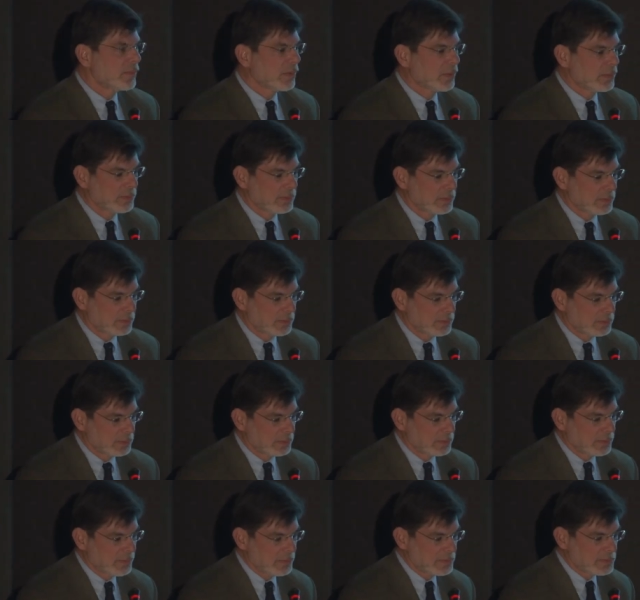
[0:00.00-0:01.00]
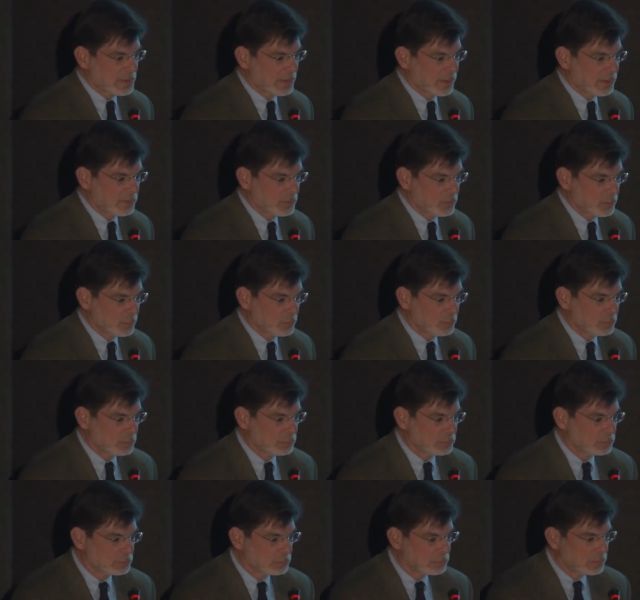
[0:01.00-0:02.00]
that uh, they try
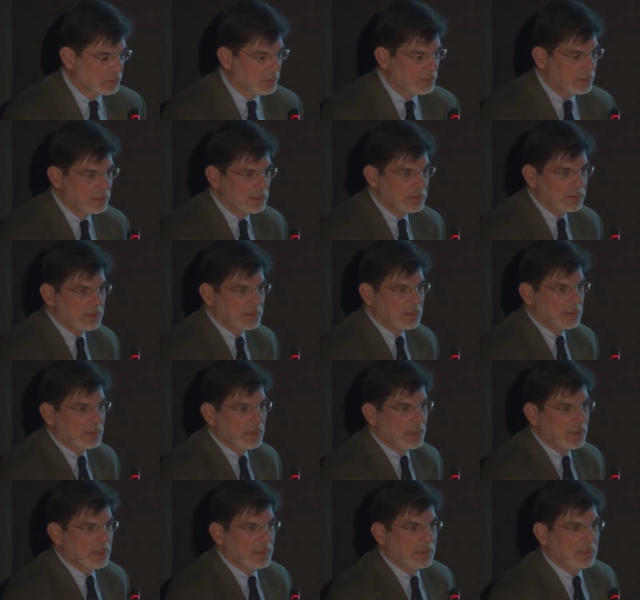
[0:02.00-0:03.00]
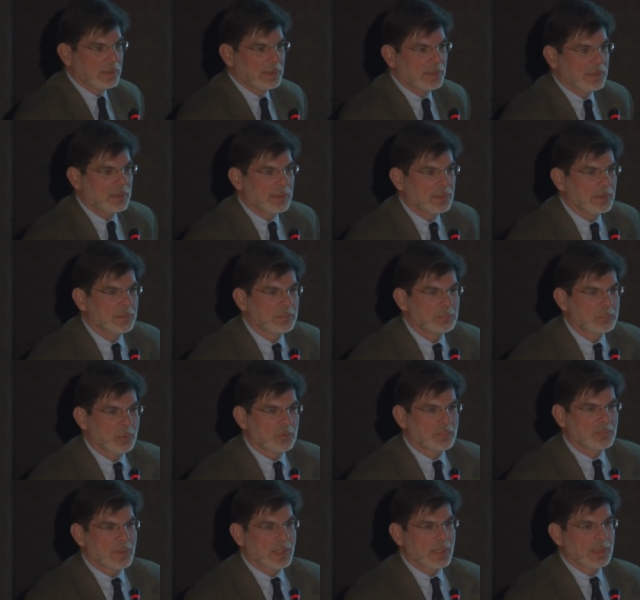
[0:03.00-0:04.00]
to uh,
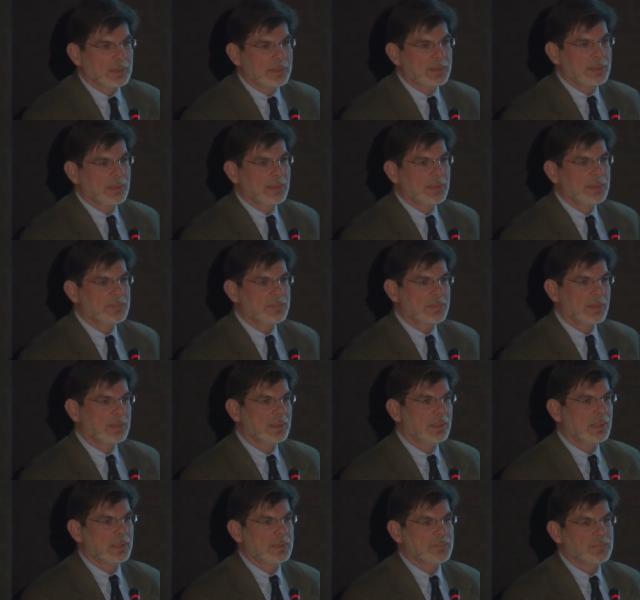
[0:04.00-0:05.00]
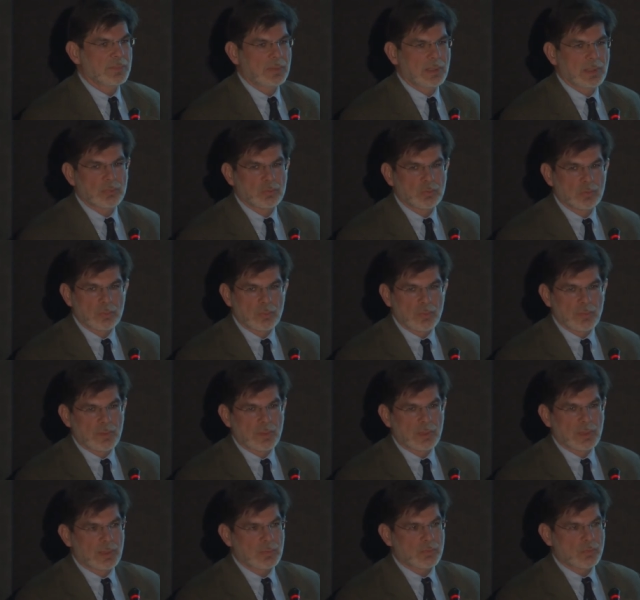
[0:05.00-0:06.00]
provide instant gratification to their
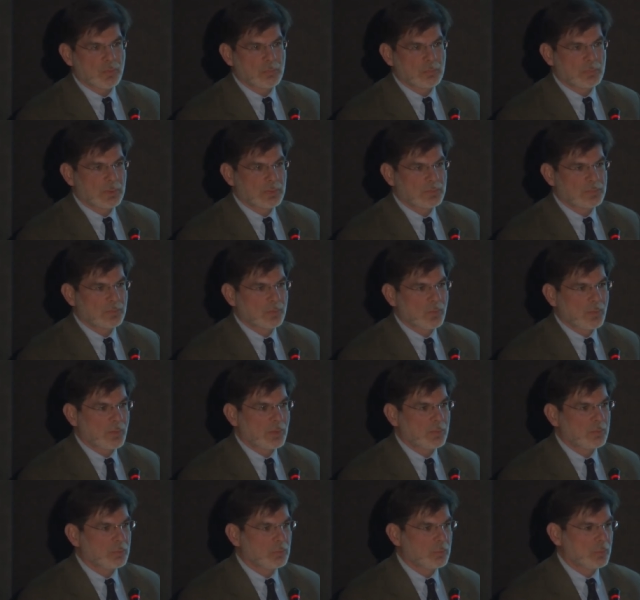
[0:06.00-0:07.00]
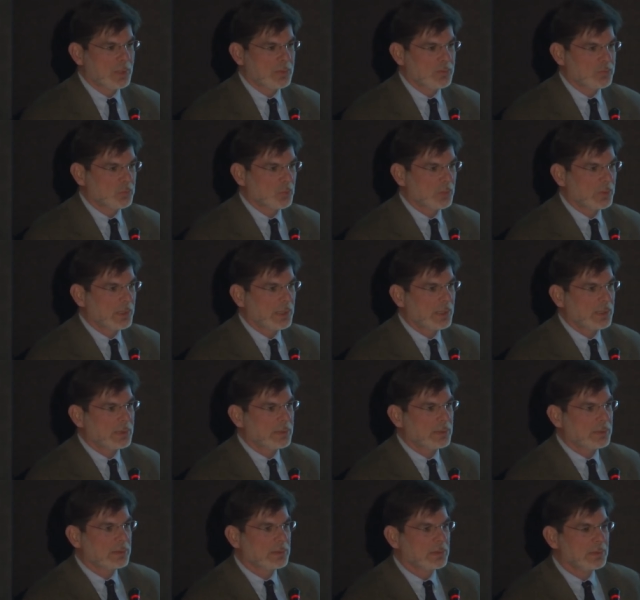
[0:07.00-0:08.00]
customers, so that once you
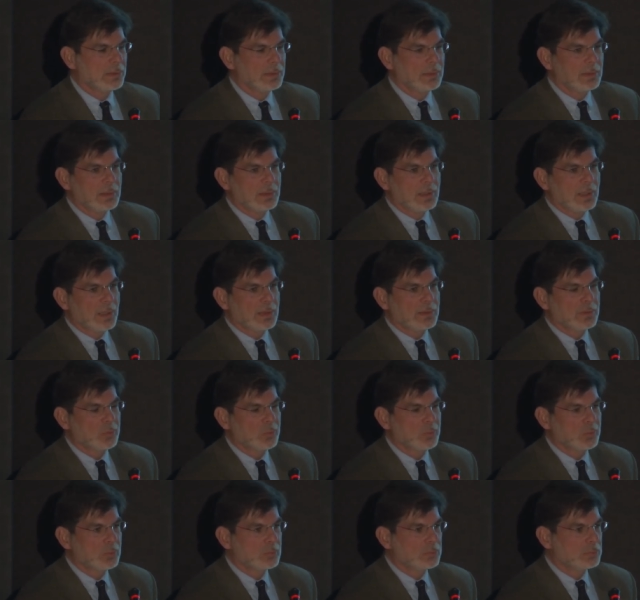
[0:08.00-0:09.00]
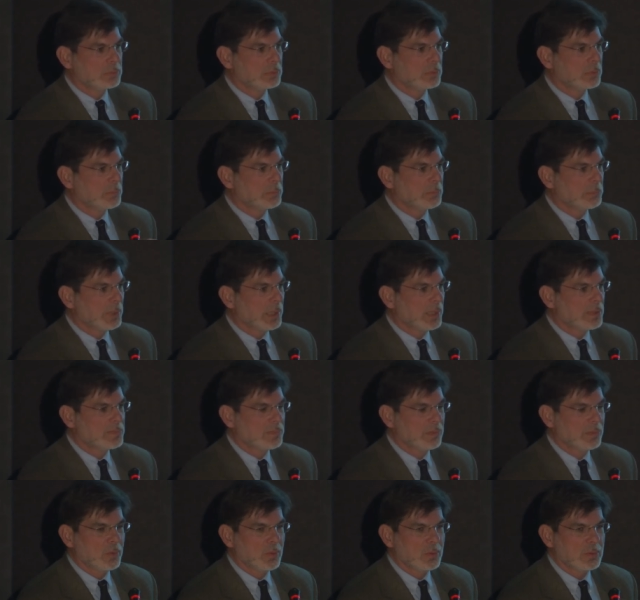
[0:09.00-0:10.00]
click and you place
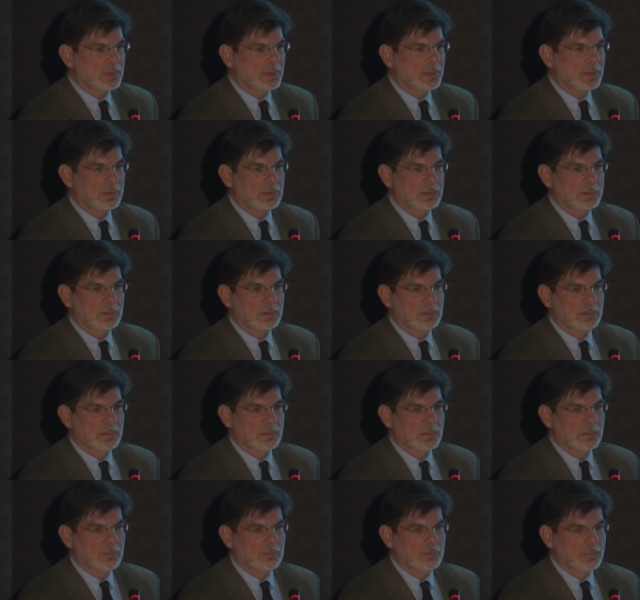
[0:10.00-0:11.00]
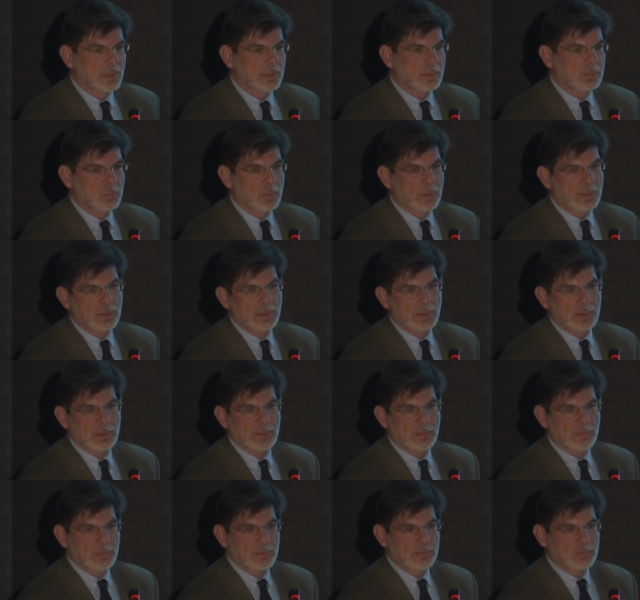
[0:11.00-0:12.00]
an order, very quickly
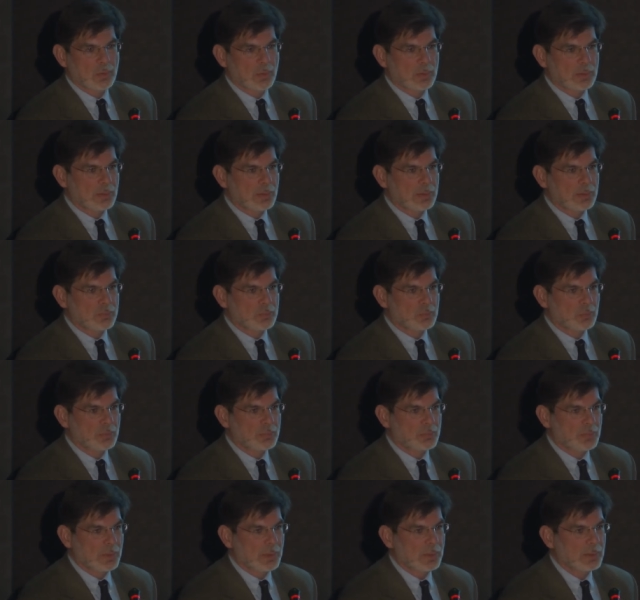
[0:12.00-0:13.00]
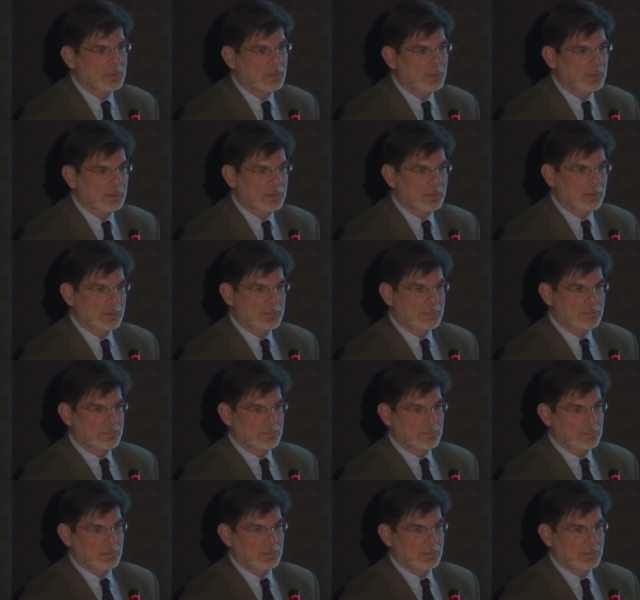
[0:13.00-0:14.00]
this order is fulfilled and it
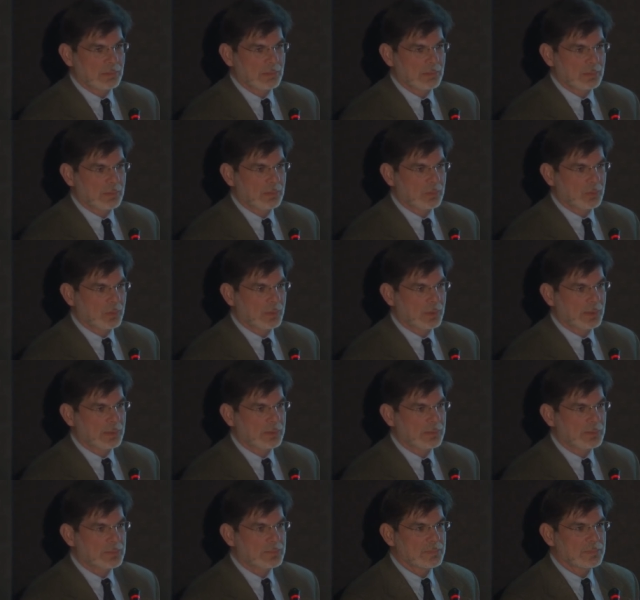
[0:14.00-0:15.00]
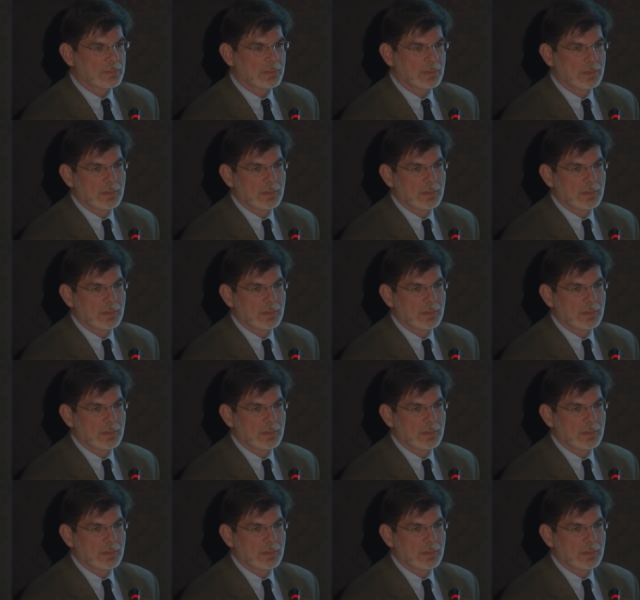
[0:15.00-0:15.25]
is uh, in your hands.